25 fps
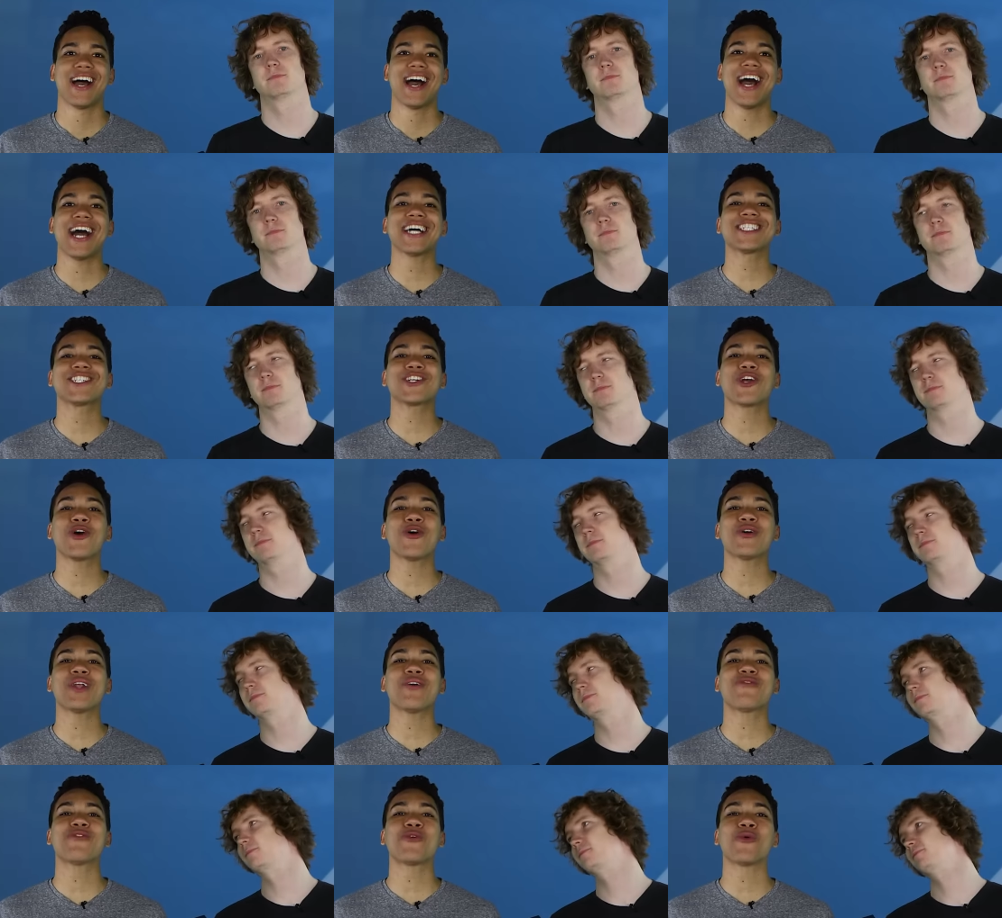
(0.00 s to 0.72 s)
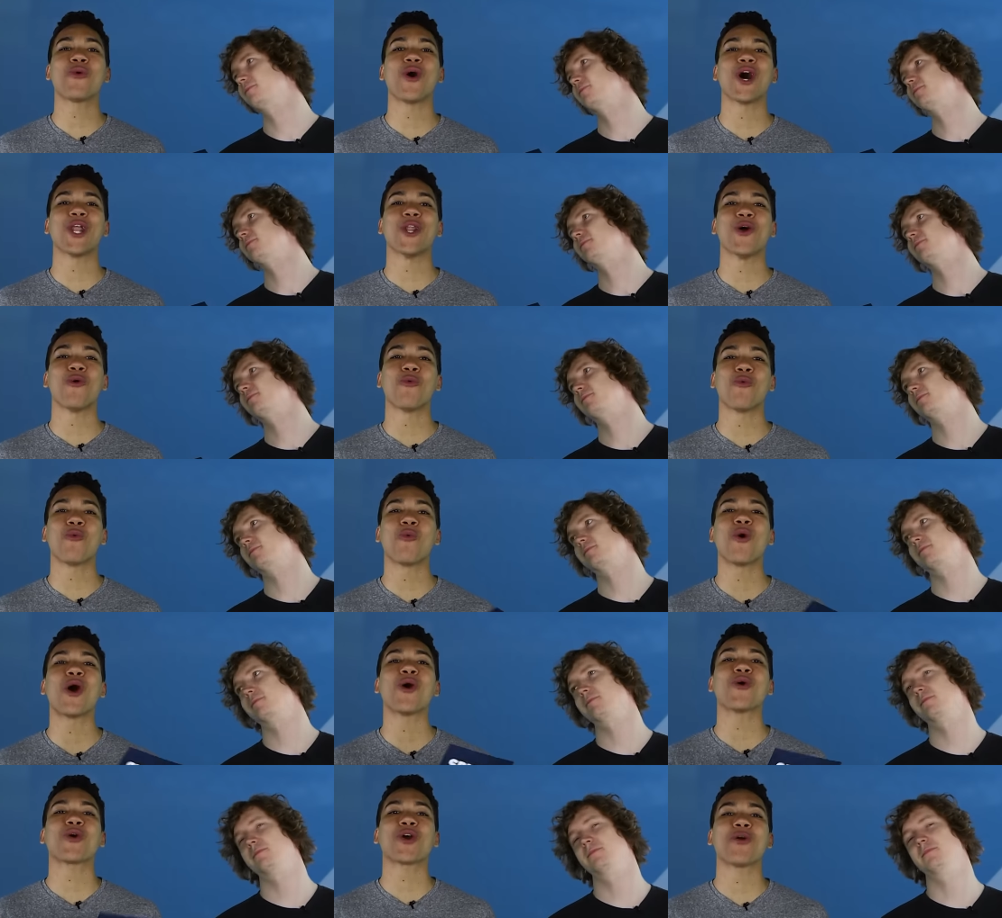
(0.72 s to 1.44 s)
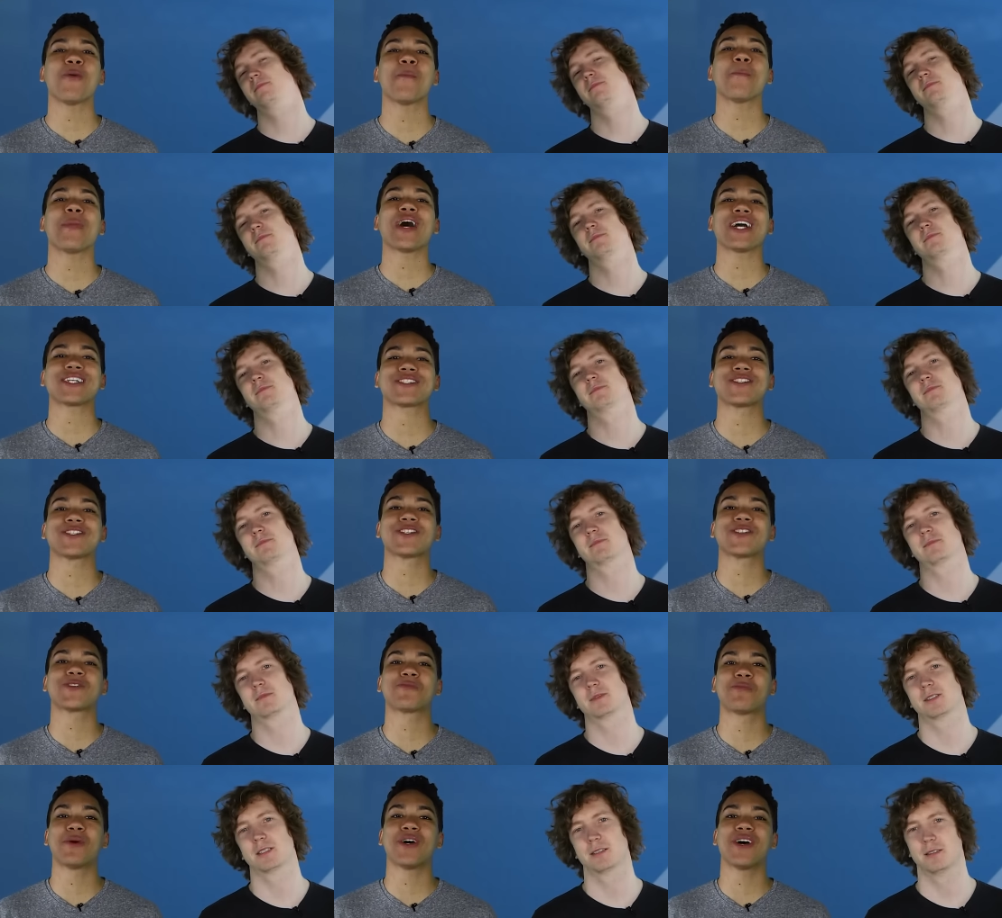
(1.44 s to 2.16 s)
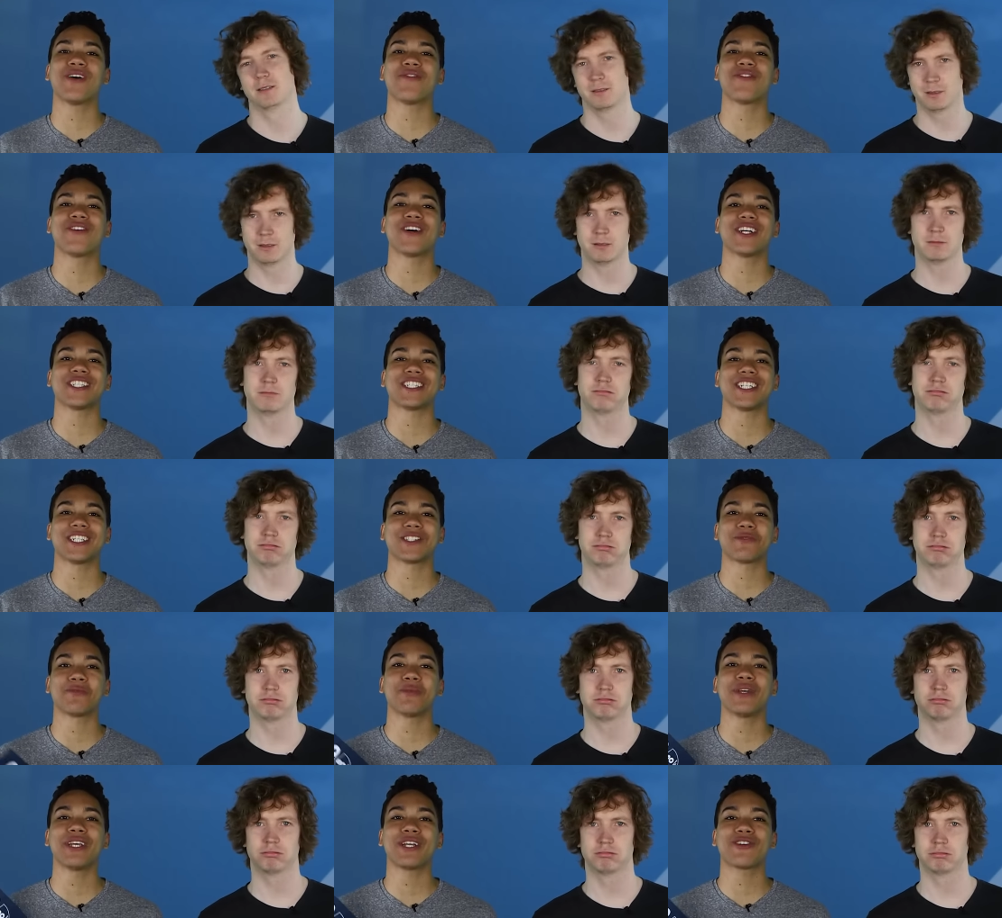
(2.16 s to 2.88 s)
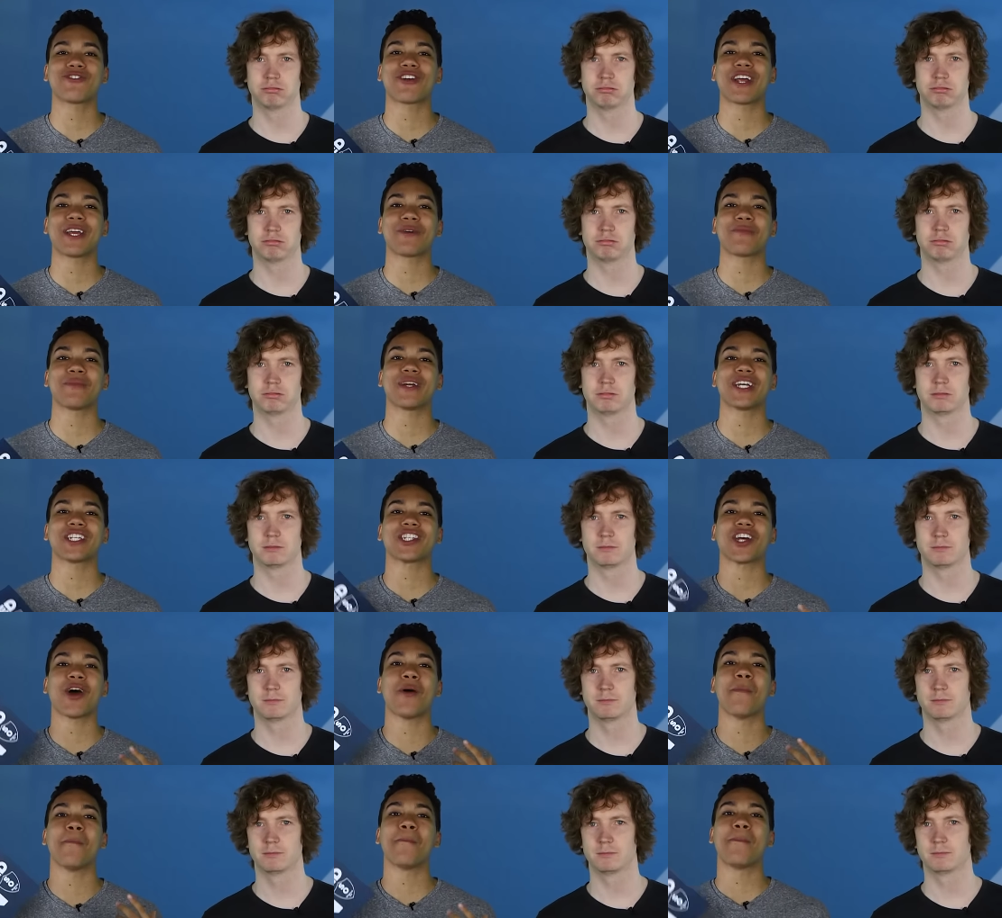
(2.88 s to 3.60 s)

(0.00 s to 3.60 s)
Speaker 1: How's it going, everyone? Welcome back to Spurverts. It's me, Craig Mitch.